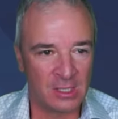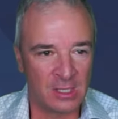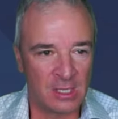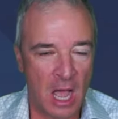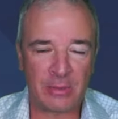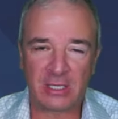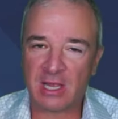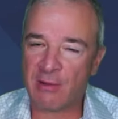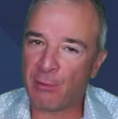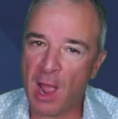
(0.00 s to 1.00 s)
I'm going to
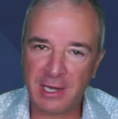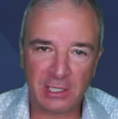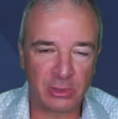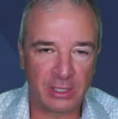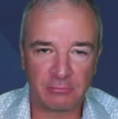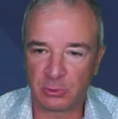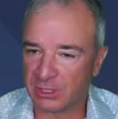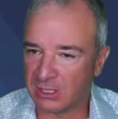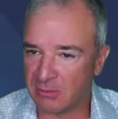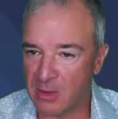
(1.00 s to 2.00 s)
dive right into it. We'll
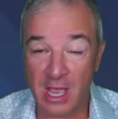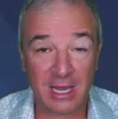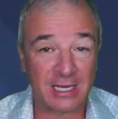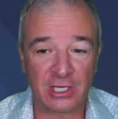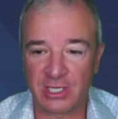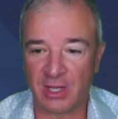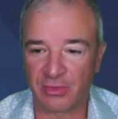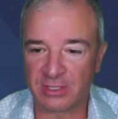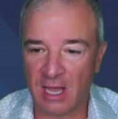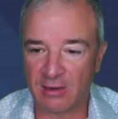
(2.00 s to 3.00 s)
see. Maybe I can actually get
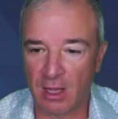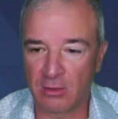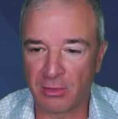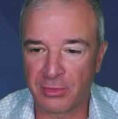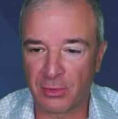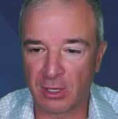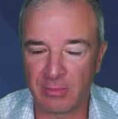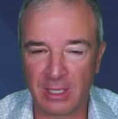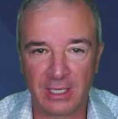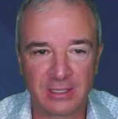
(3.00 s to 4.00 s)
this out under 30
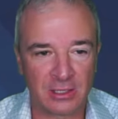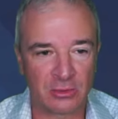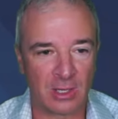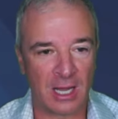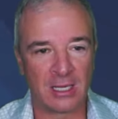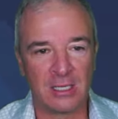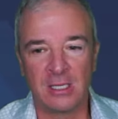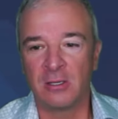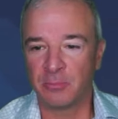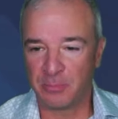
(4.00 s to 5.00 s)
minutes. So, uh,
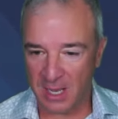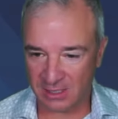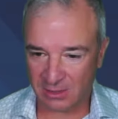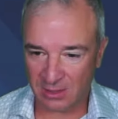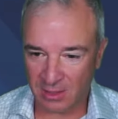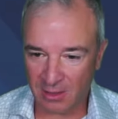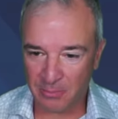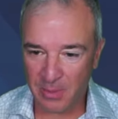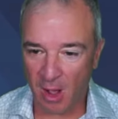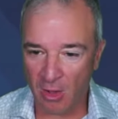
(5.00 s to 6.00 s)
best,
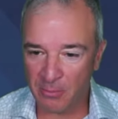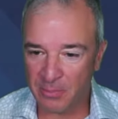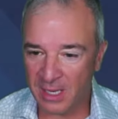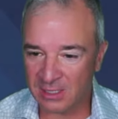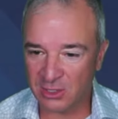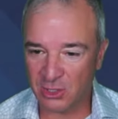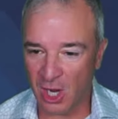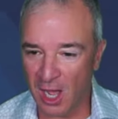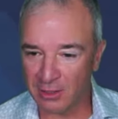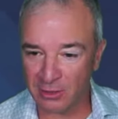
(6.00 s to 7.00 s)
uh, all the best,
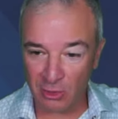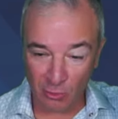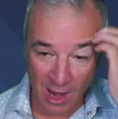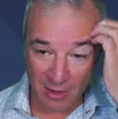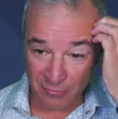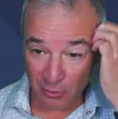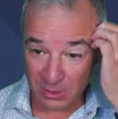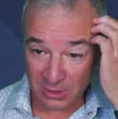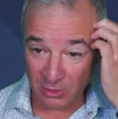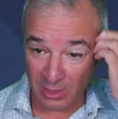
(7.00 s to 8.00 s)
John, to your wife. Hope
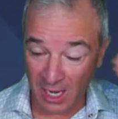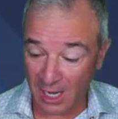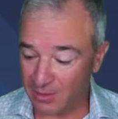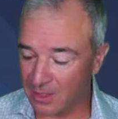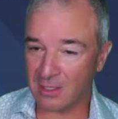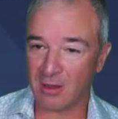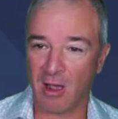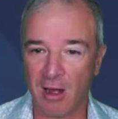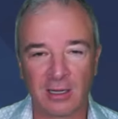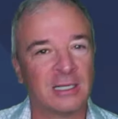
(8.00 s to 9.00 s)
she's okay in the
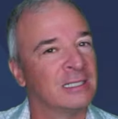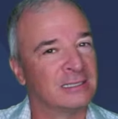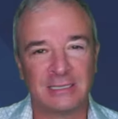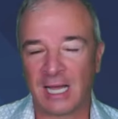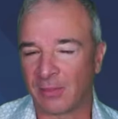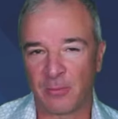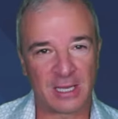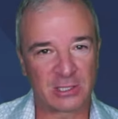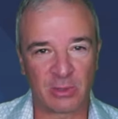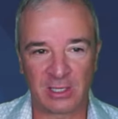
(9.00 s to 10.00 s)
ER. Not the
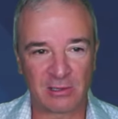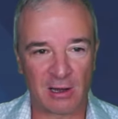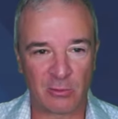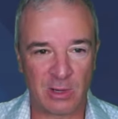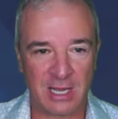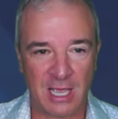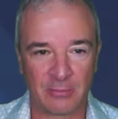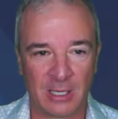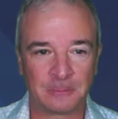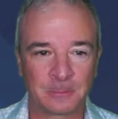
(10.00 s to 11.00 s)
best way to start a weekend,
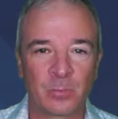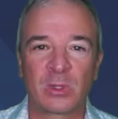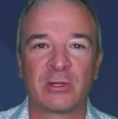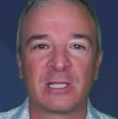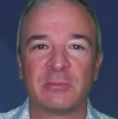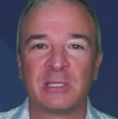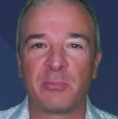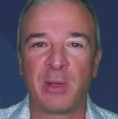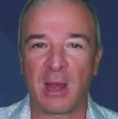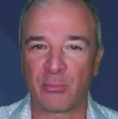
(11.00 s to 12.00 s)
but you'll get to be the
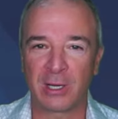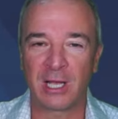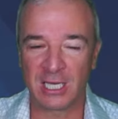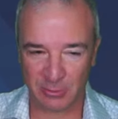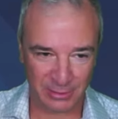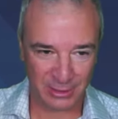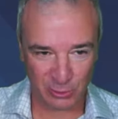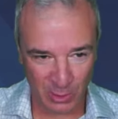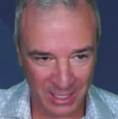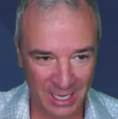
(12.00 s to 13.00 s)
pampering husband this
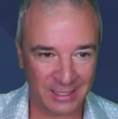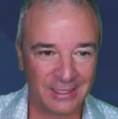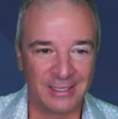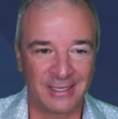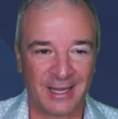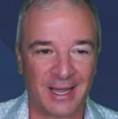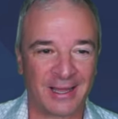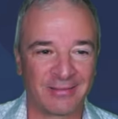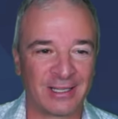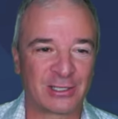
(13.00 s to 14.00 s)
weekend.
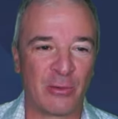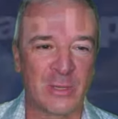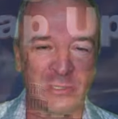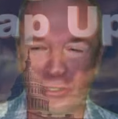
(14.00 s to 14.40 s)
Uh, let's go into